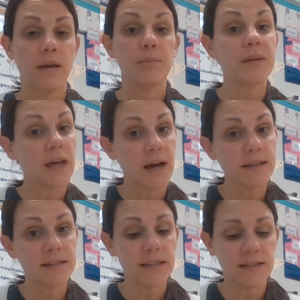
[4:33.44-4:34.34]

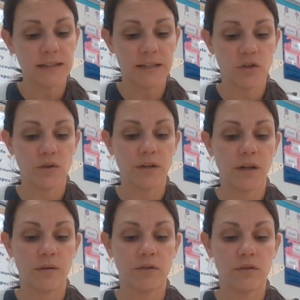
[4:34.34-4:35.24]
"Because he has injured
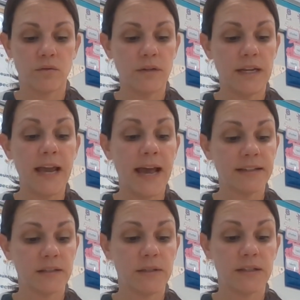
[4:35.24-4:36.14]
another student, he
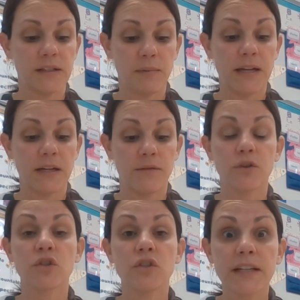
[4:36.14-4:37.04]
has to be suspended for
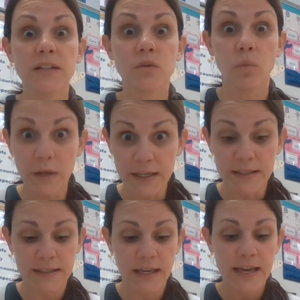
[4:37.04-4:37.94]
6
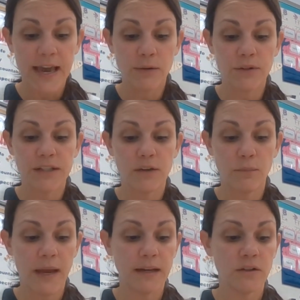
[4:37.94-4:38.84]
weeks and receive
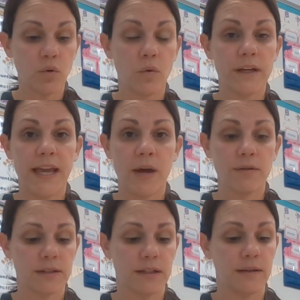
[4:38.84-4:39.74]
mandatory
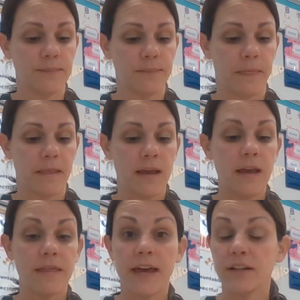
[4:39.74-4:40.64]
counseling.
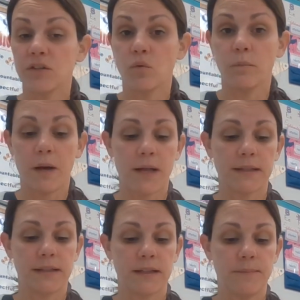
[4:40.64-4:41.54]
That is school
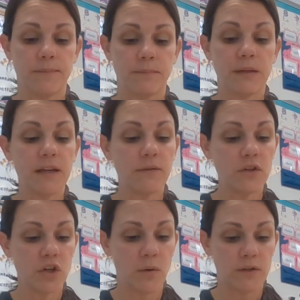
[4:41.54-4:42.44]
policy. But given
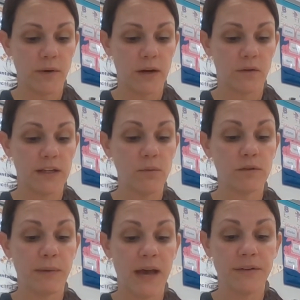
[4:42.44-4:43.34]
Joey's record, he
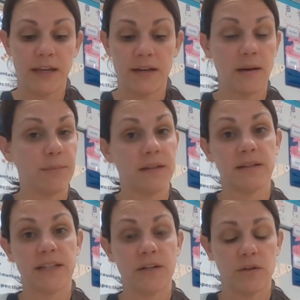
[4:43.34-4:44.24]
was bound to end up at the
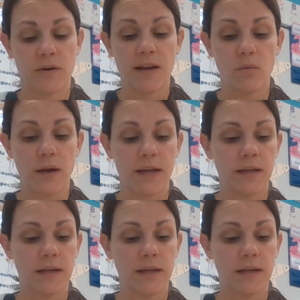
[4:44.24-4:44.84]
center anyway.